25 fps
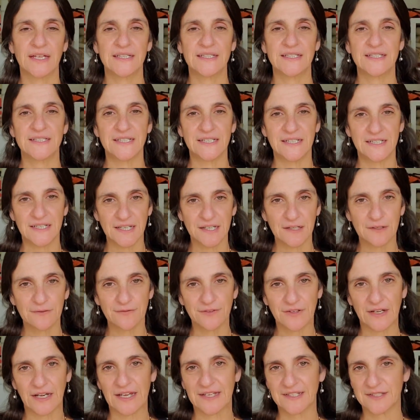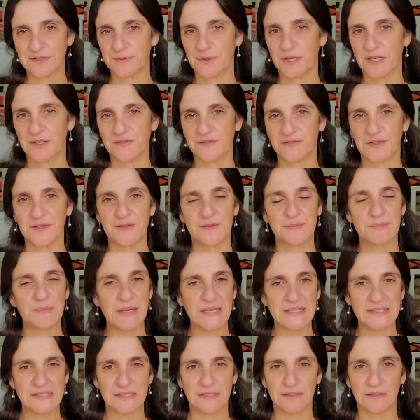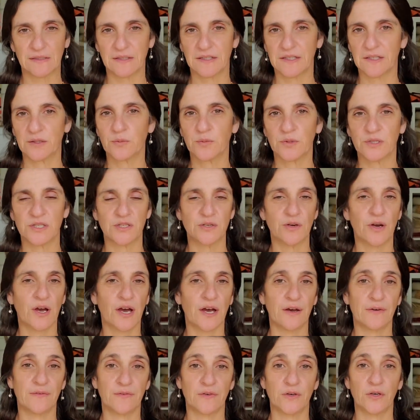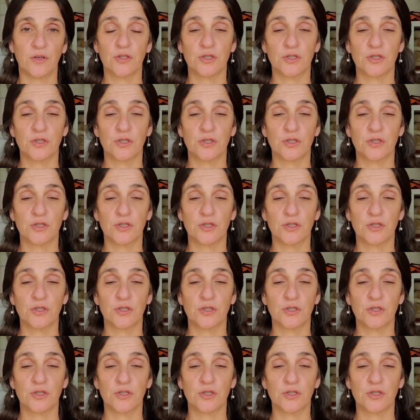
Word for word: The technique of clasp weft is basically when you have